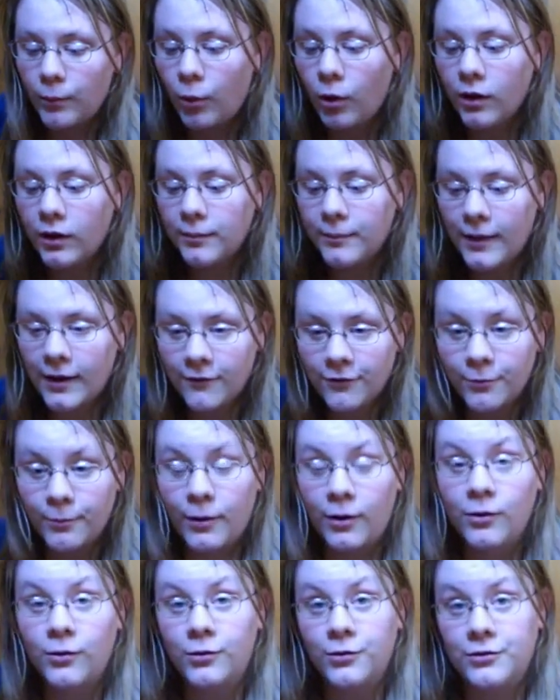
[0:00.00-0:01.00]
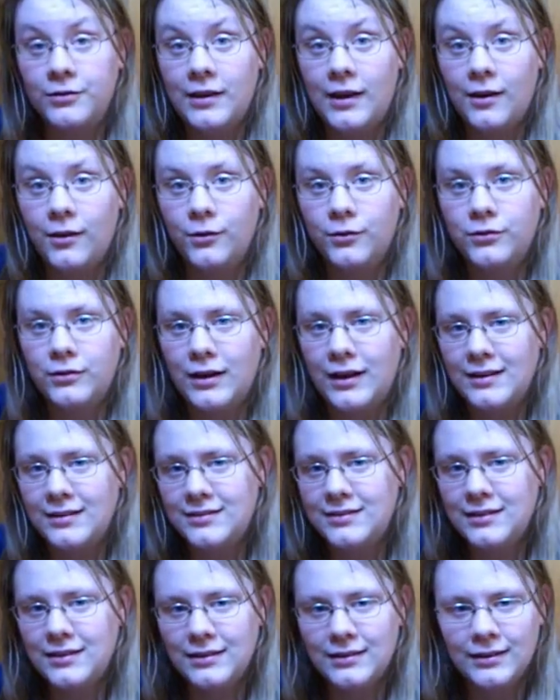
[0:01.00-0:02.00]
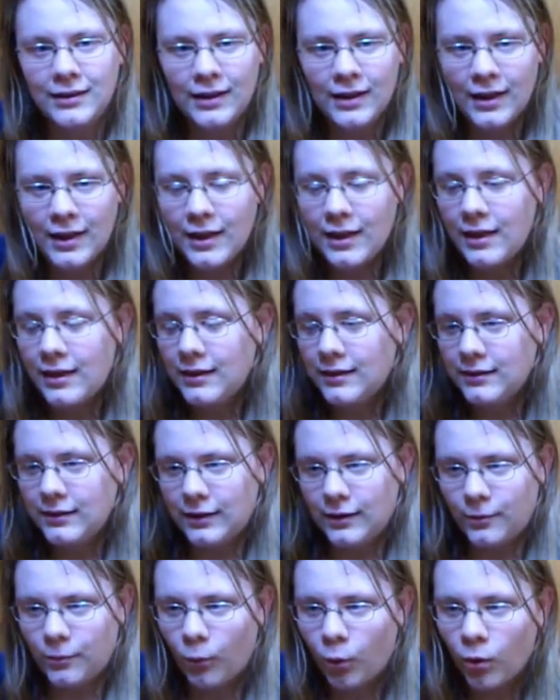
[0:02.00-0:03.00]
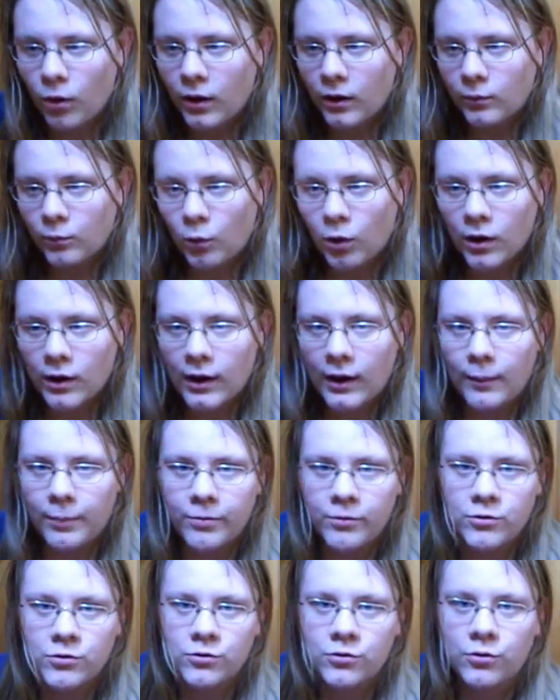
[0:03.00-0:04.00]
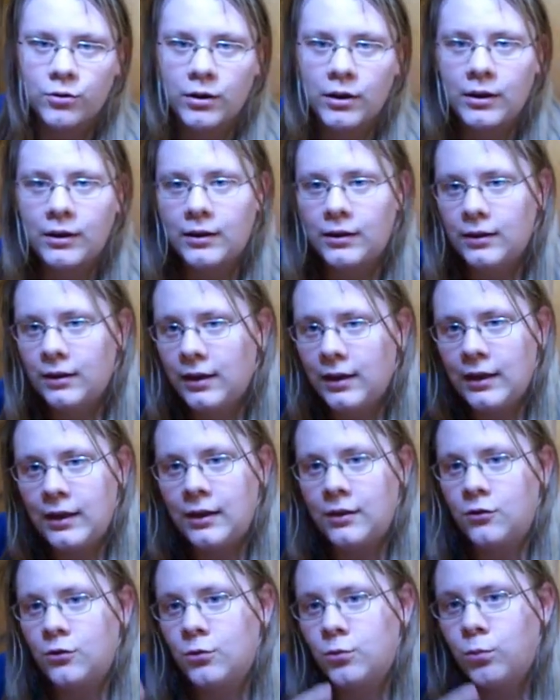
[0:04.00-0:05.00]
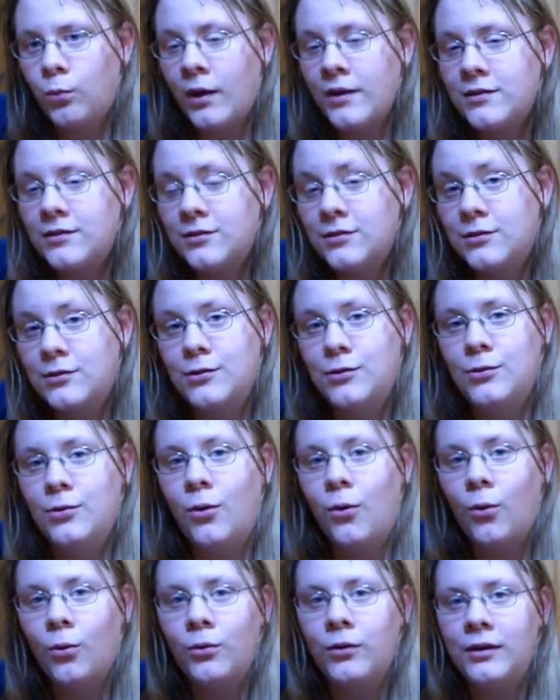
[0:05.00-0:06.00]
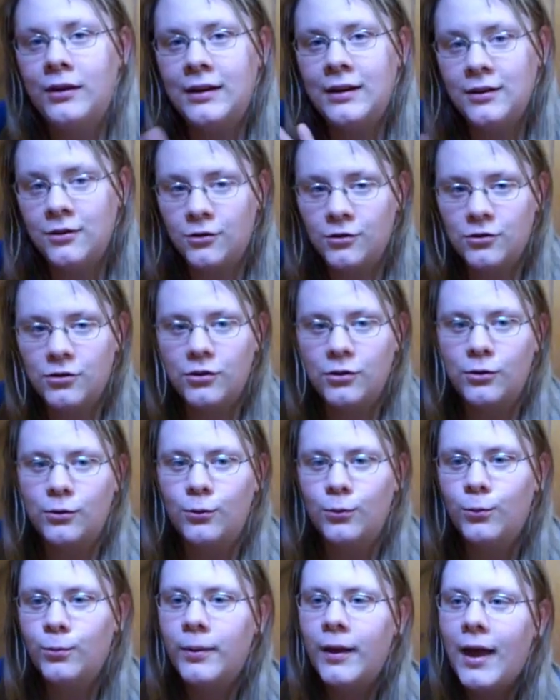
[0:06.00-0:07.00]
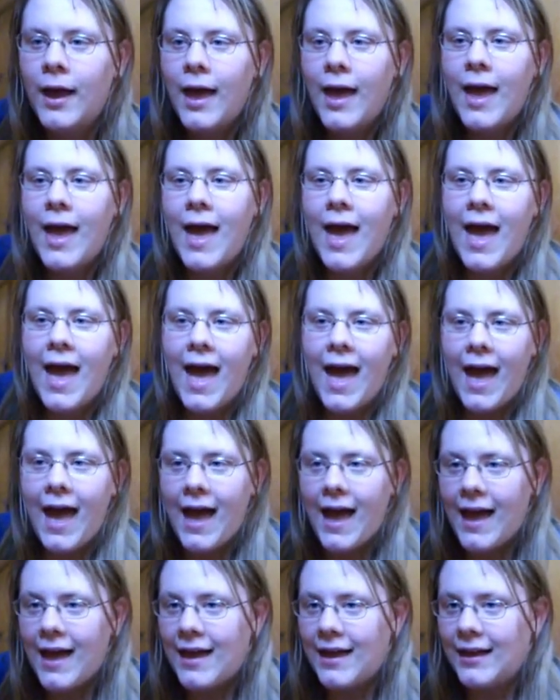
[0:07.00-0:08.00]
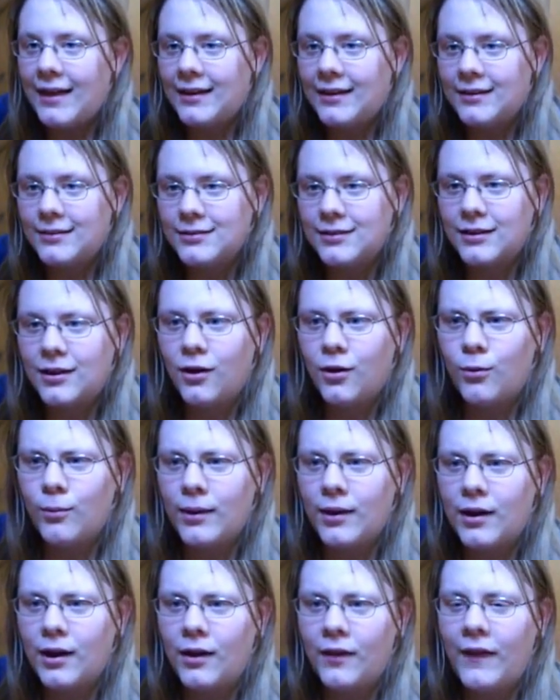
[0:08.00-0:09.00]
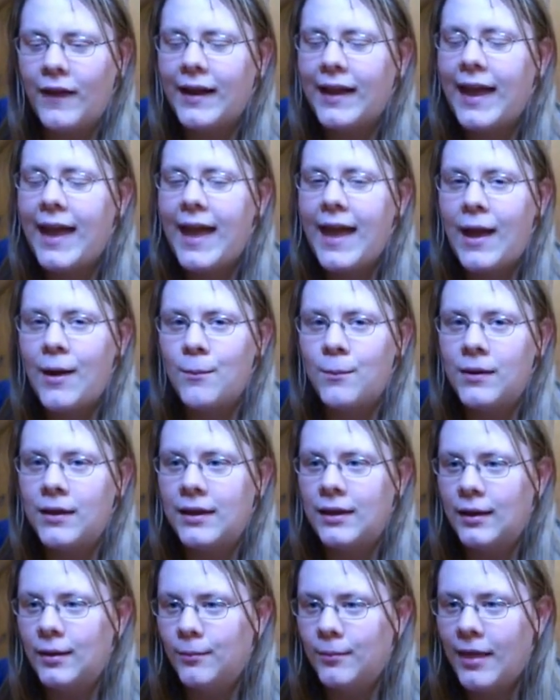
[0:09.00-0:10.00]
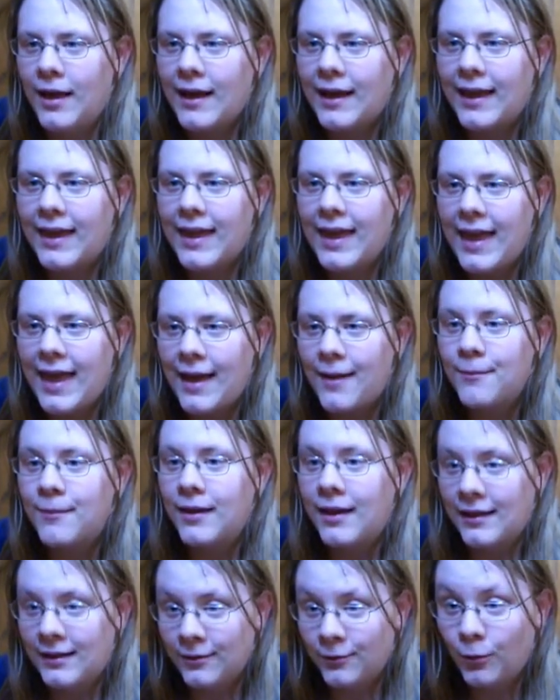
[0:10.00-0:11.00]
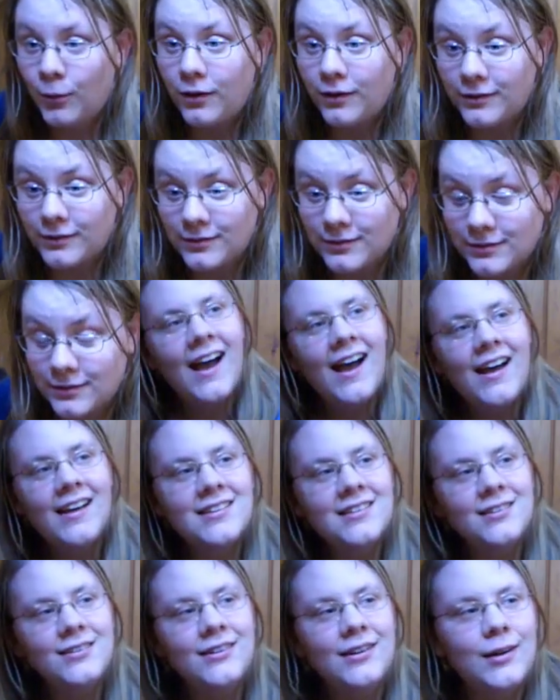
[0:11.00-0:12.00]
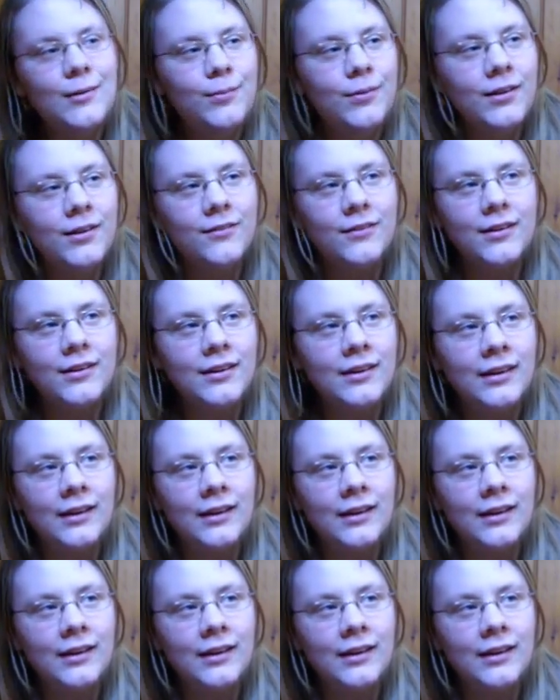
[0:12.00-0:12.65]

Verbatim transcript: I'm walking back from my uncle's house and I see, you know, a moron walking up the street in a wetsuit holding an inner tube. And I was like, oh my god, that can't be him. That can't be. And it was. I still can't believe it.